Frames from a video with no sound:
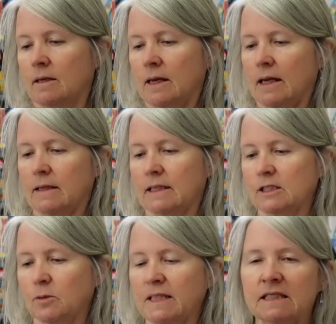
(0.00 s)
It, this
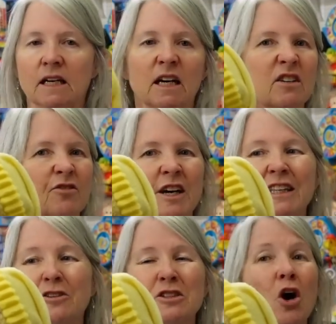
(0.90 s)
one is Hug Fun.
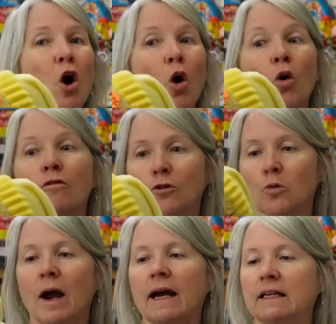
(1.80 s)
There's a whole
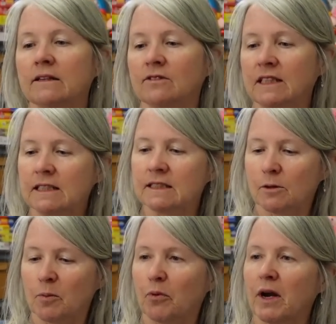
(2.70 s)
variety of these. They're
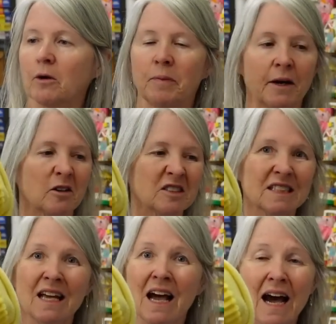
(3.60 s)
prayer bears.
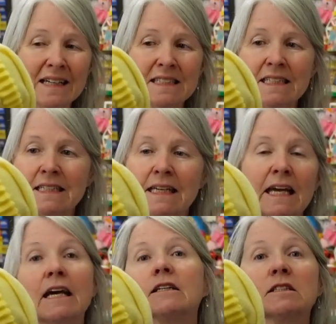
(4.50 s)
I tend to
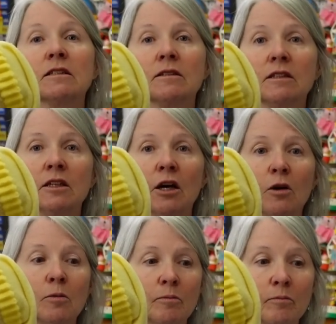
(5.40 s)
get, you
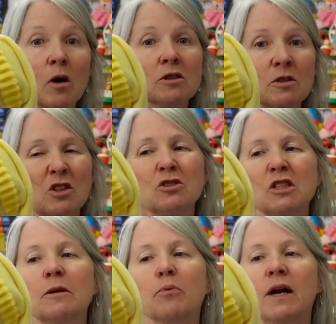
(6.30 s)
know, most
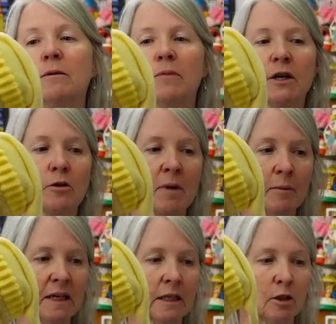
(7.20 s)
usually bread and butter,
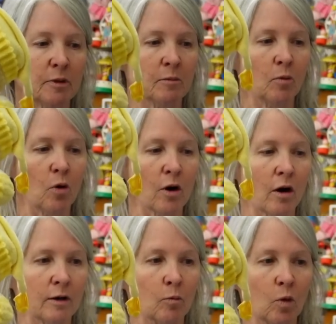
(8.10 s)
maybe a little bit more
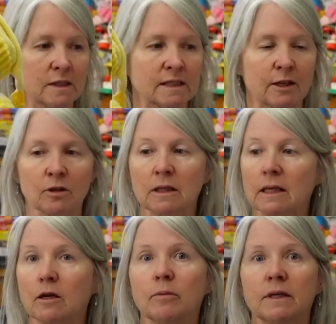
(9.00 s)
on ones that are a
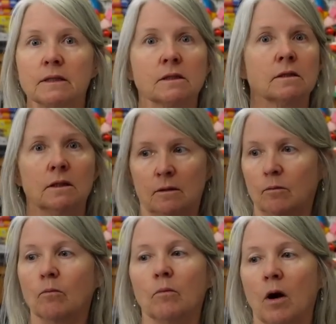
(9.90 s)
little bit
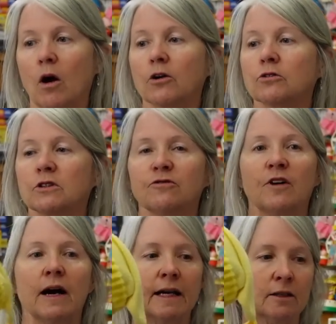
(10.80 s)
harder to
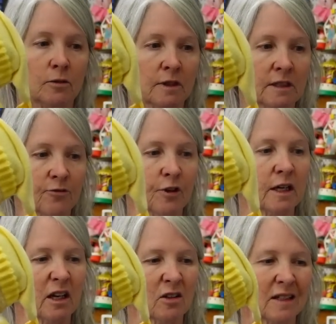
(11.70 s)
find or a different
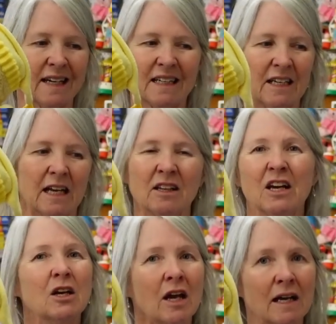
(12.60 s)
color like yellow.
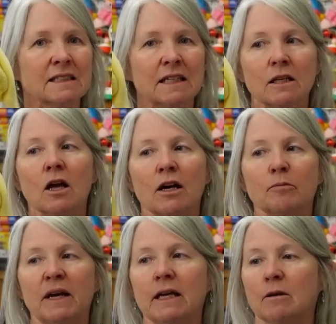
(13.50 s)
I see a lot of pink